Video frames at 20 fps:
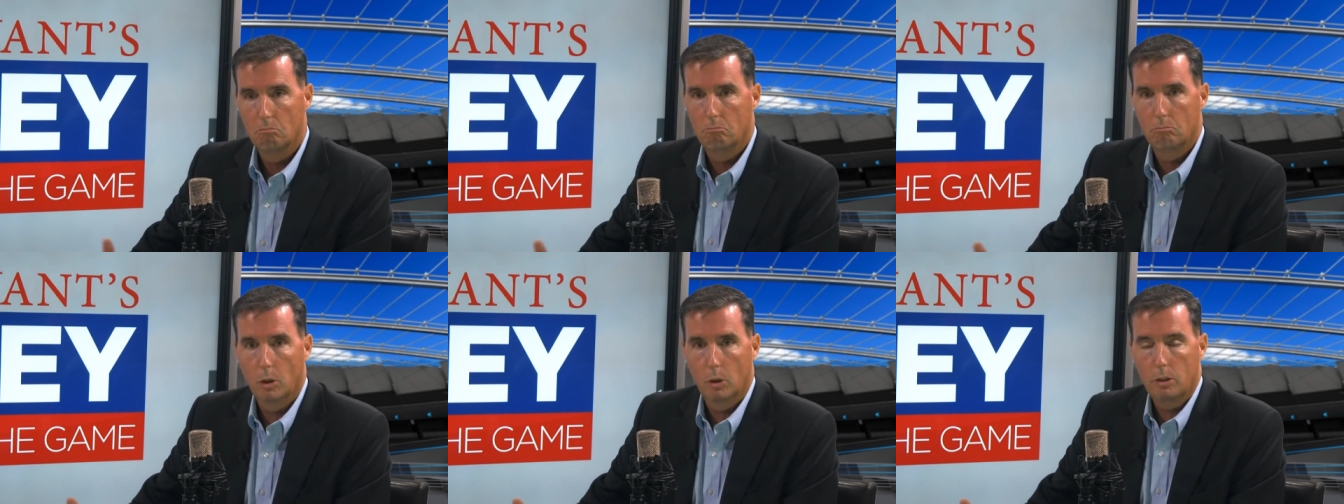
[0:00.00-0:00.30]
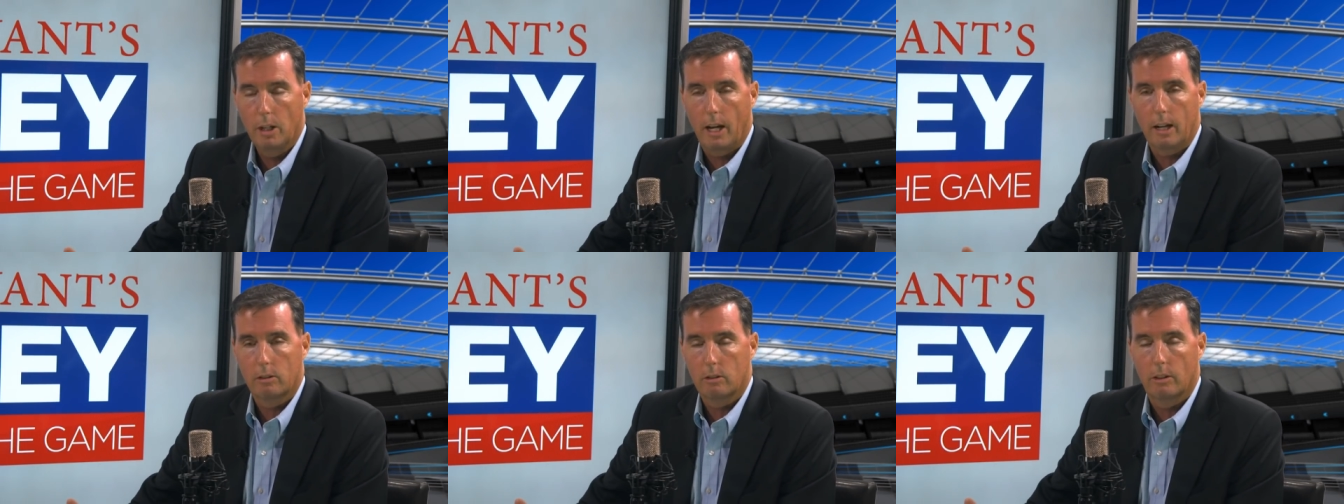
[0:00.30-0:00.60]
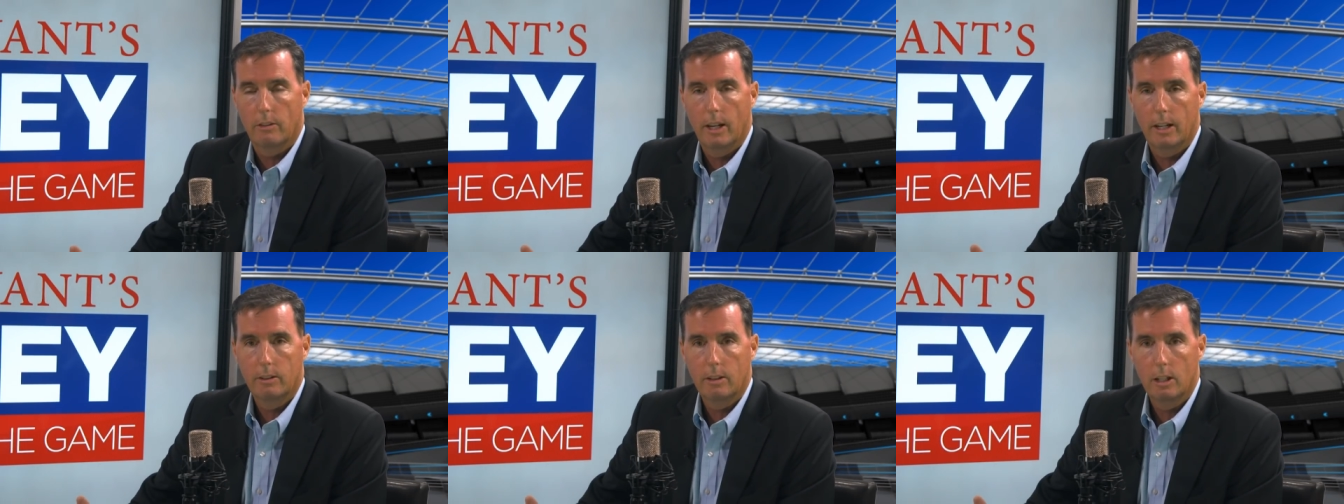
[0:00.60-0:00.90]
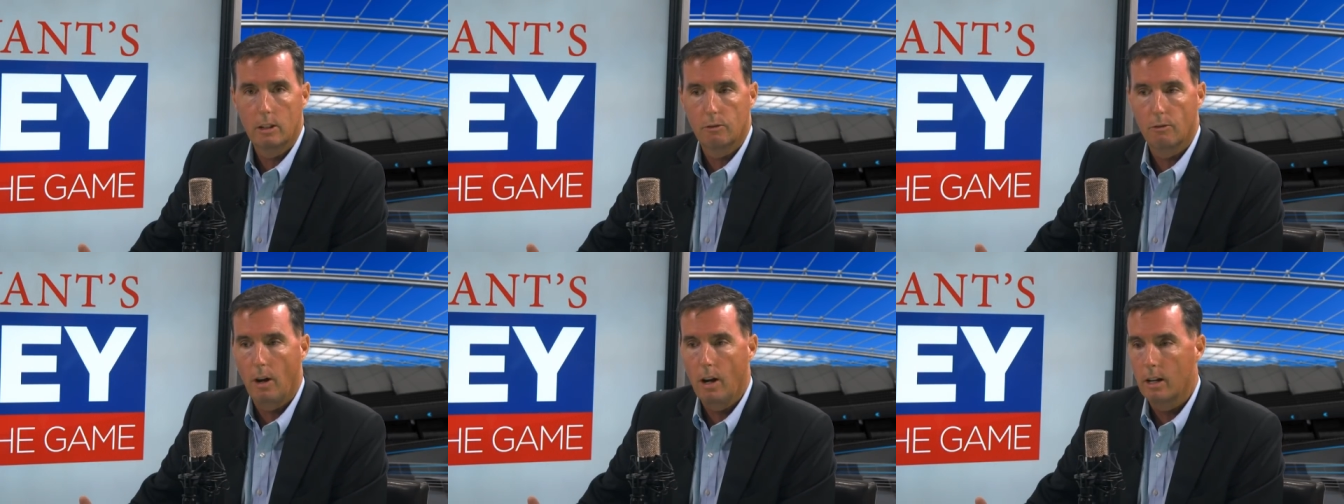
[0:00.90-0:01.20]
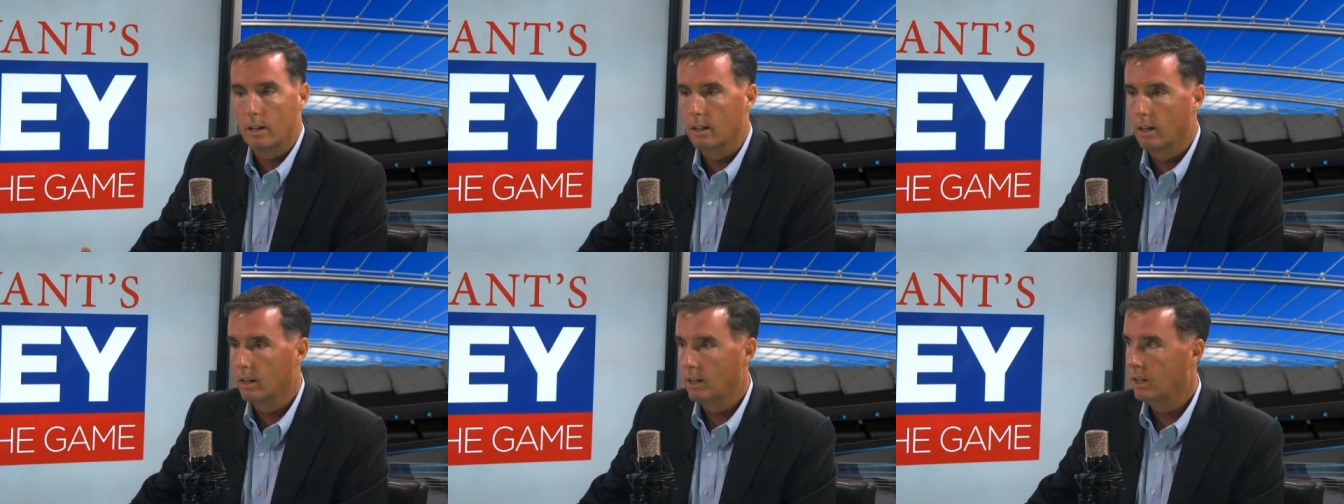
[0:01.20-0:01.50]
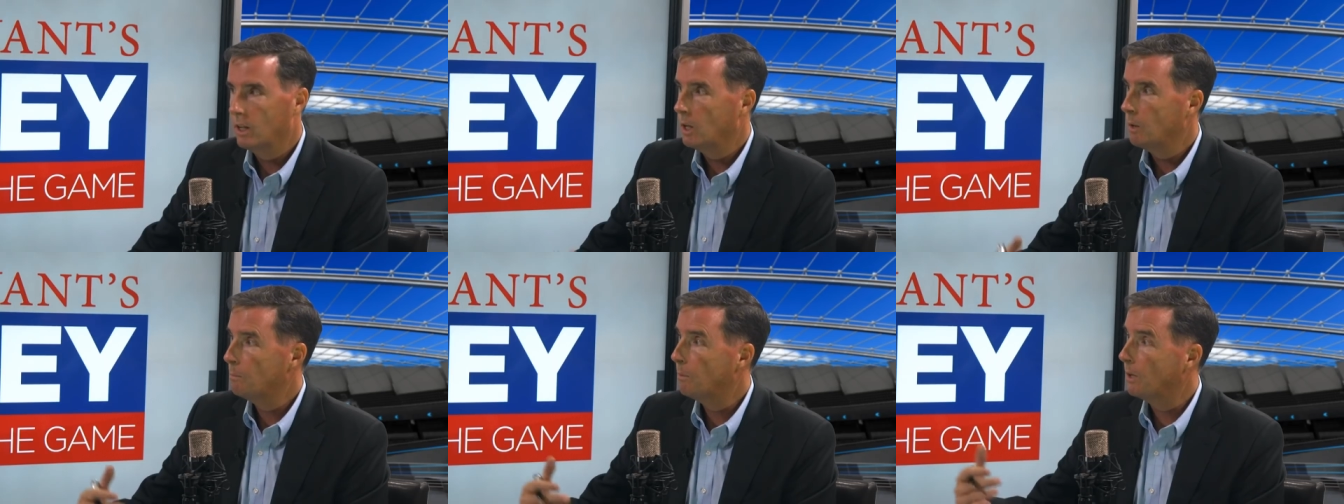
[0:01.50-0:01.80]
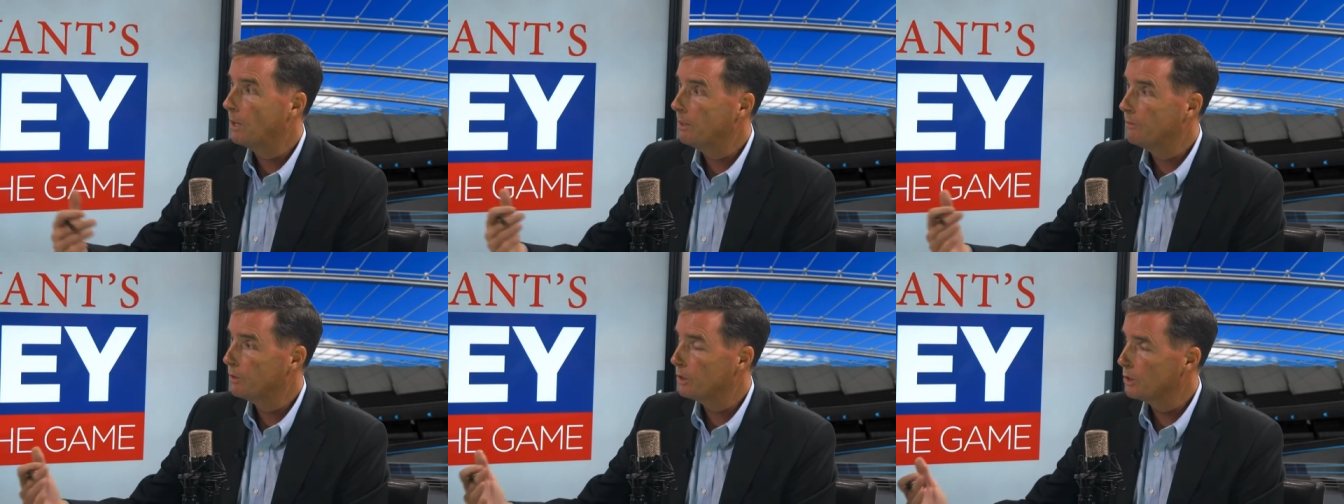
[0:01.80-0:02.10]
no tax on that. That's fine.
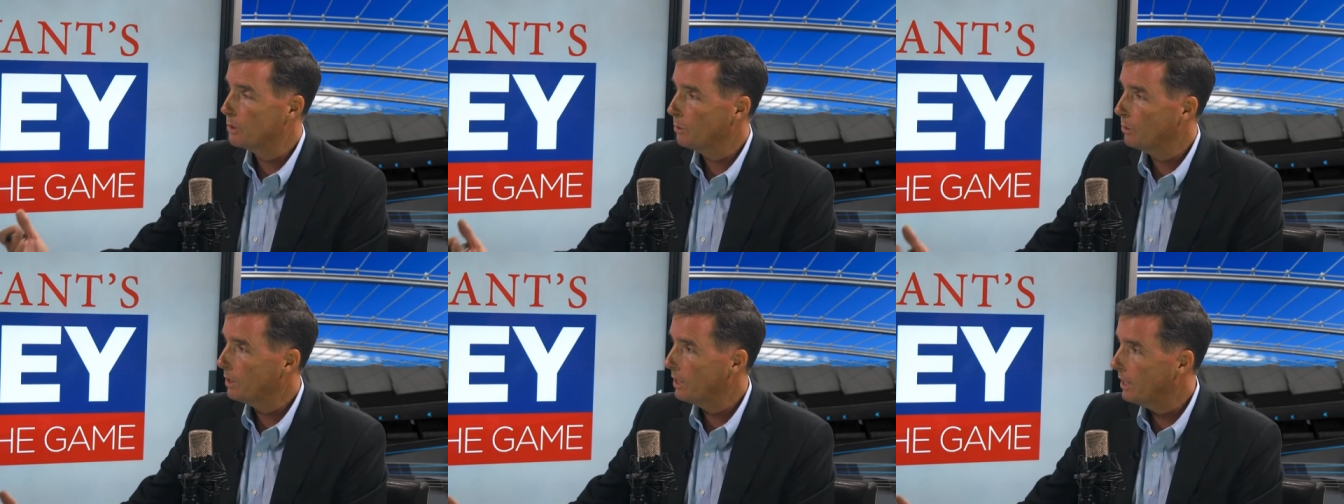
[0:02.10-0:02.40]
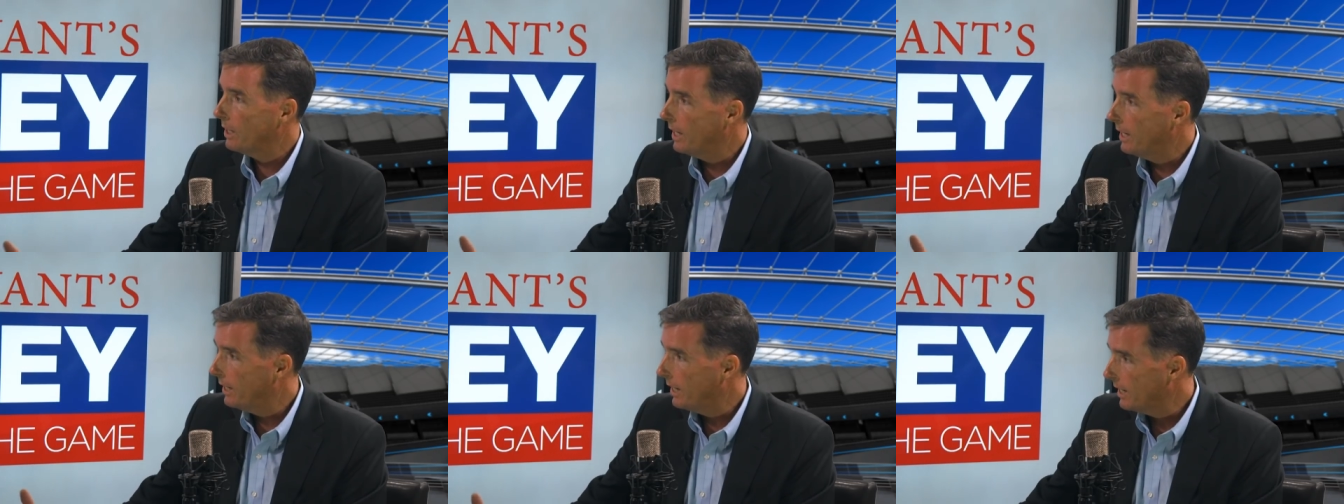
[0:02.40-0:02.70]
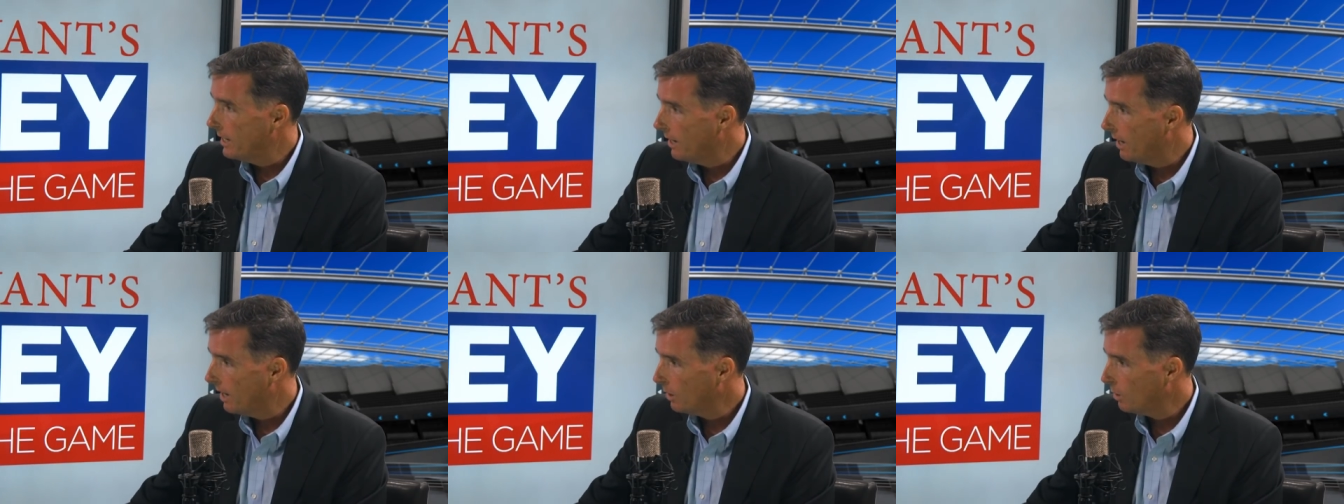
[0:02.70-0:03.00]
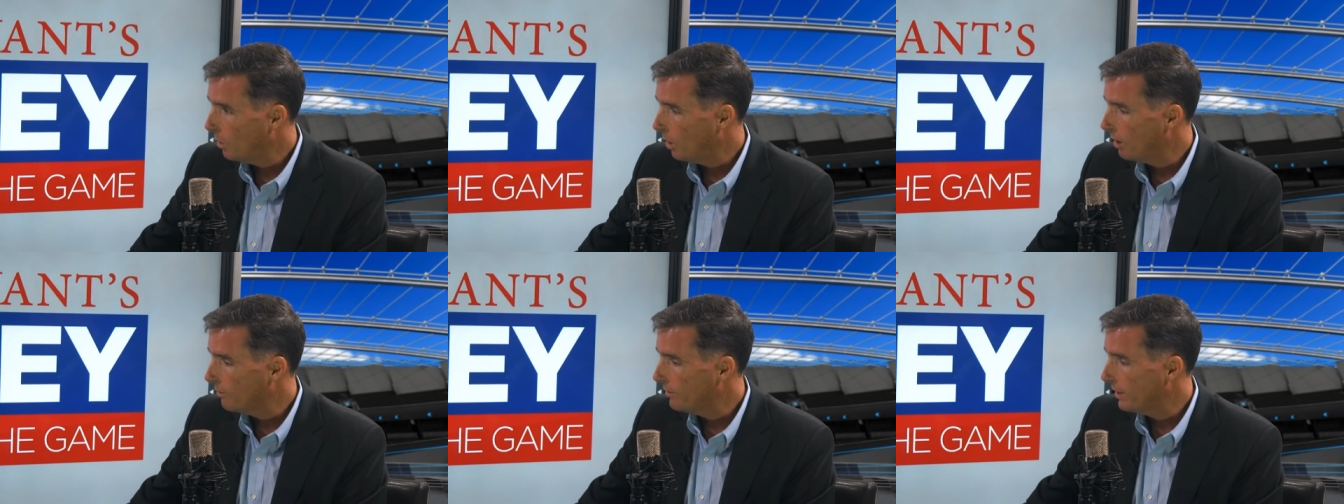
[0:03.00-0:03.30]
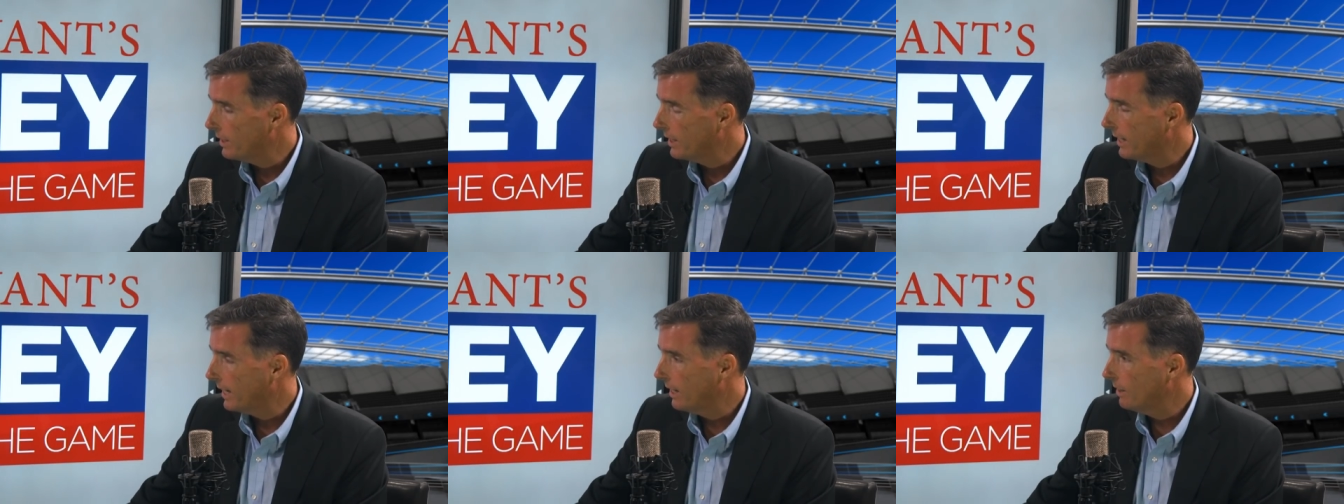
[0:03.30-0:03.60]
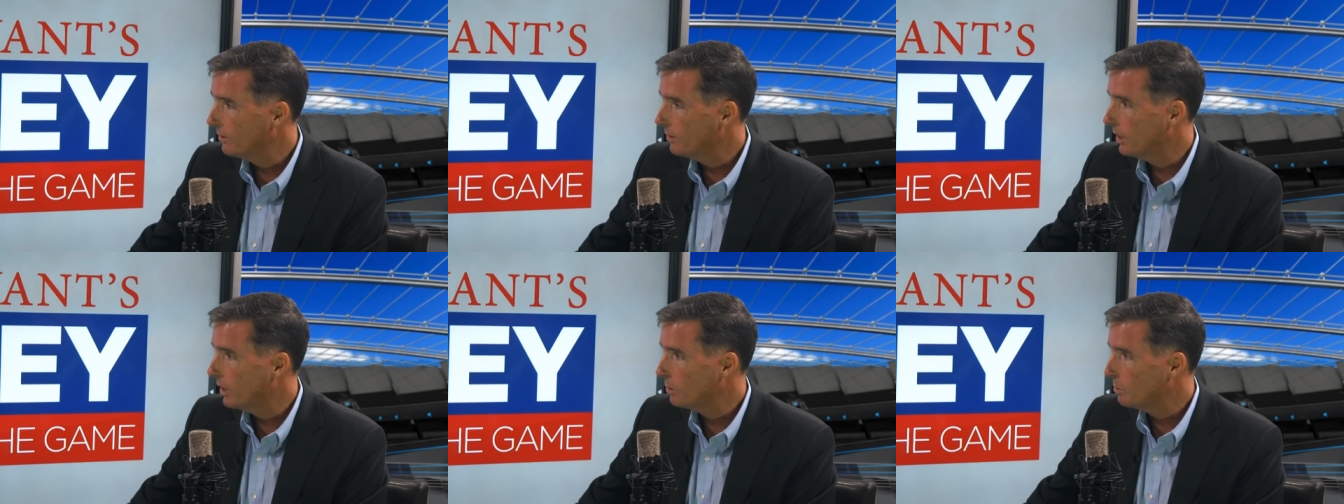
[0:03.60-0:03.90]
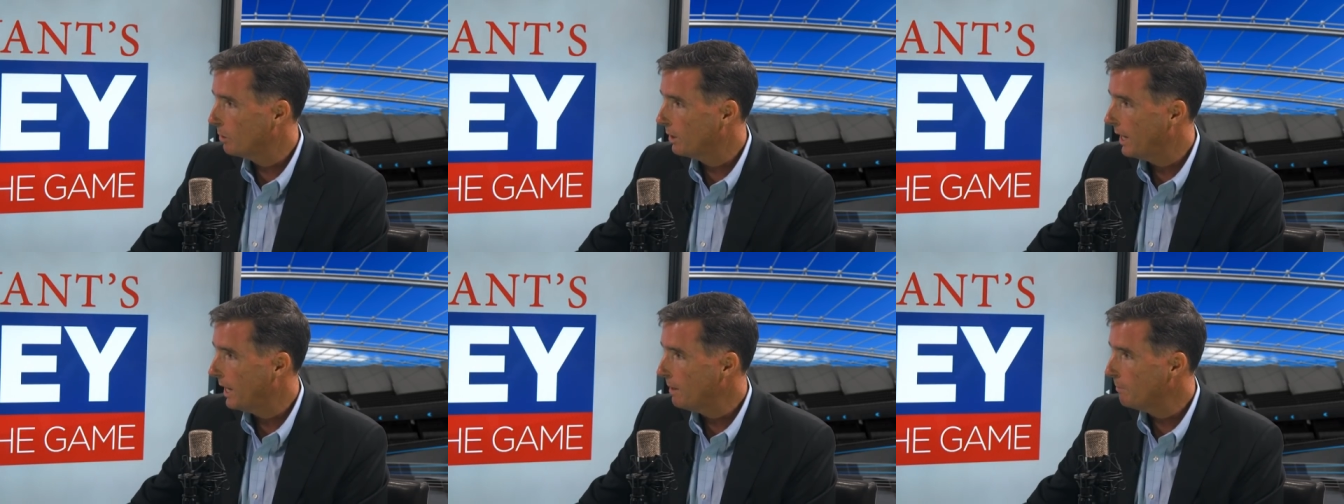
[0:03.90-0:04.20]
But if you're doing it in a non qualified account, guess
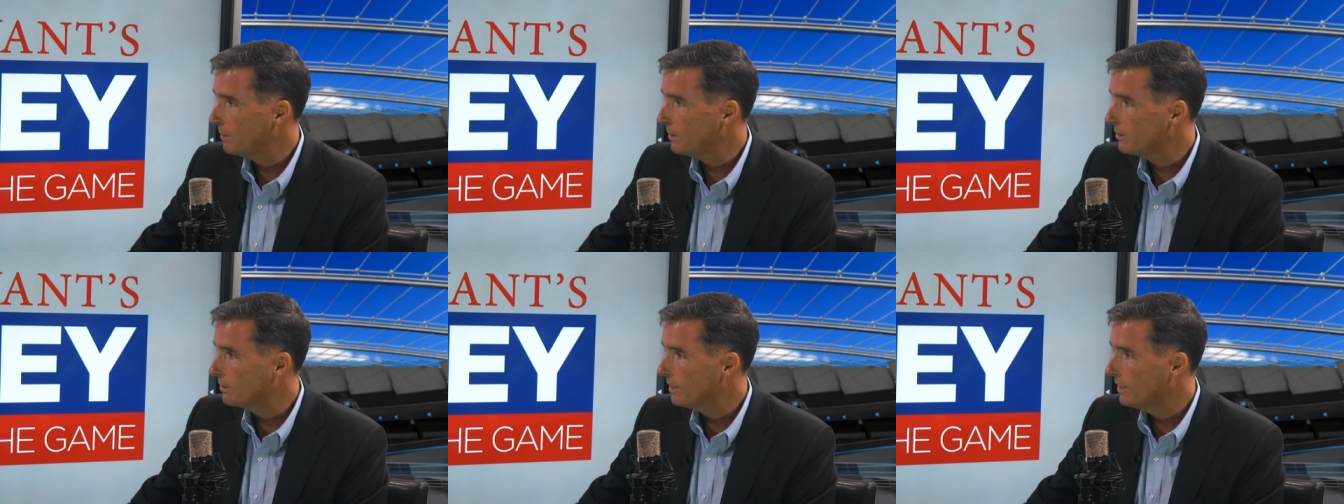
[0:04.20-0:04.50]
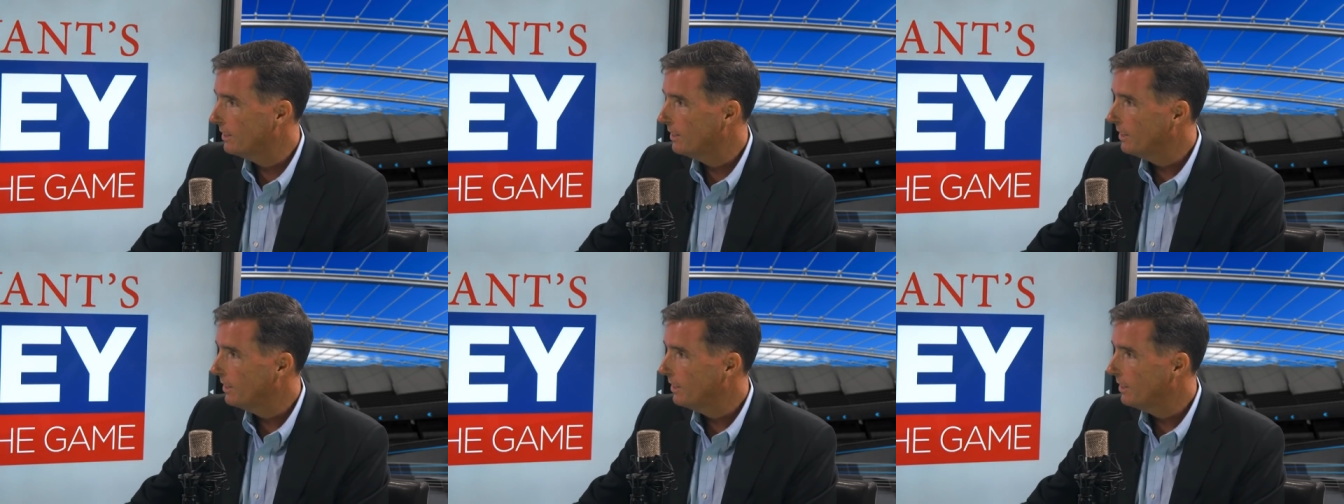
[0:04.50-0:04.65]
what happens?